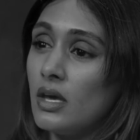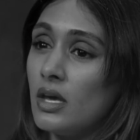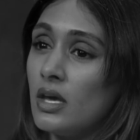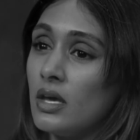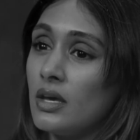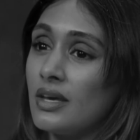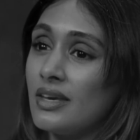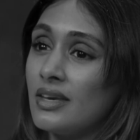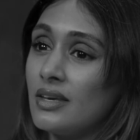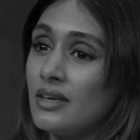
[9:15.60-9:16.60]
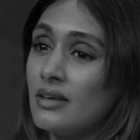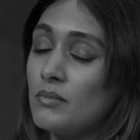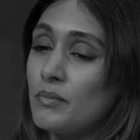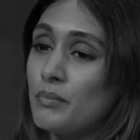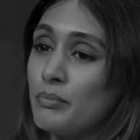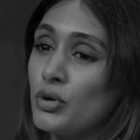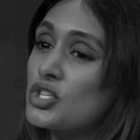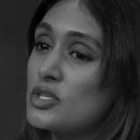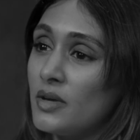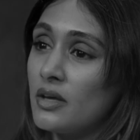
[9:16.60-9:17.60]
it
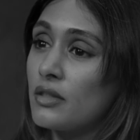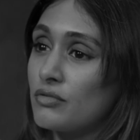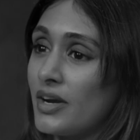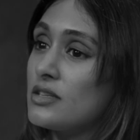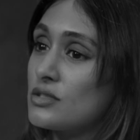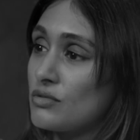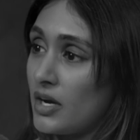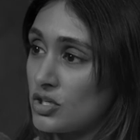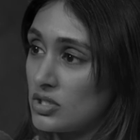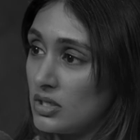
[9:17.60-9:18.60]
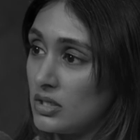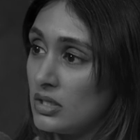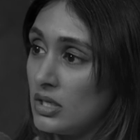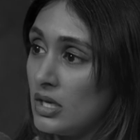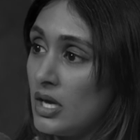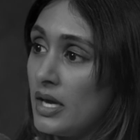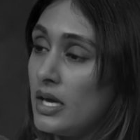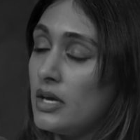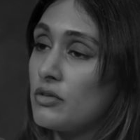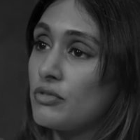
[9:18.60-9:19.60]
pushed me in the right direction.
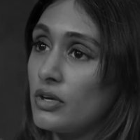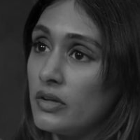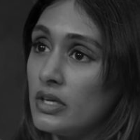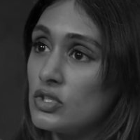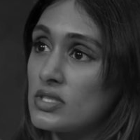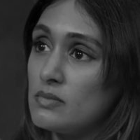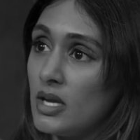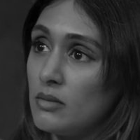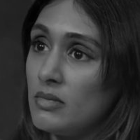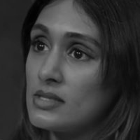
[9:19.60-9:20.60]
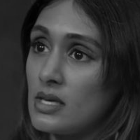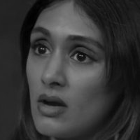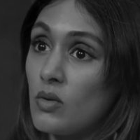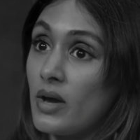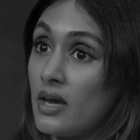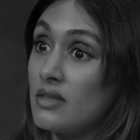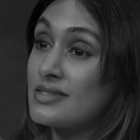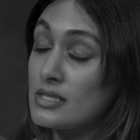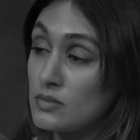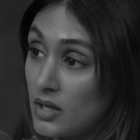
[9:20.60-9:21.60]
It really just made me say, "Okay,
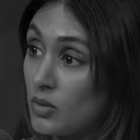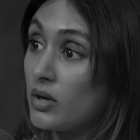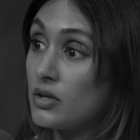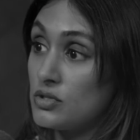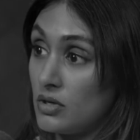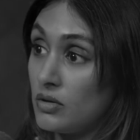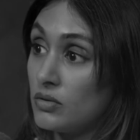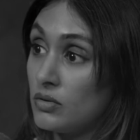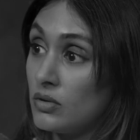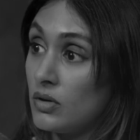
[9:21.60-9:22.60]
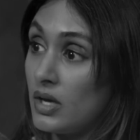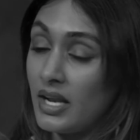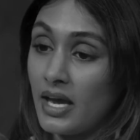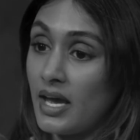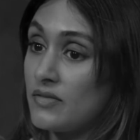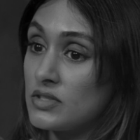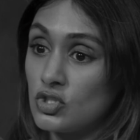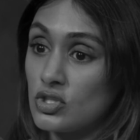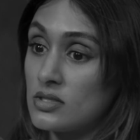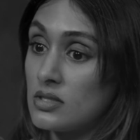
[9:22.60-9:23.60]
this is what I wanna do, and I have to do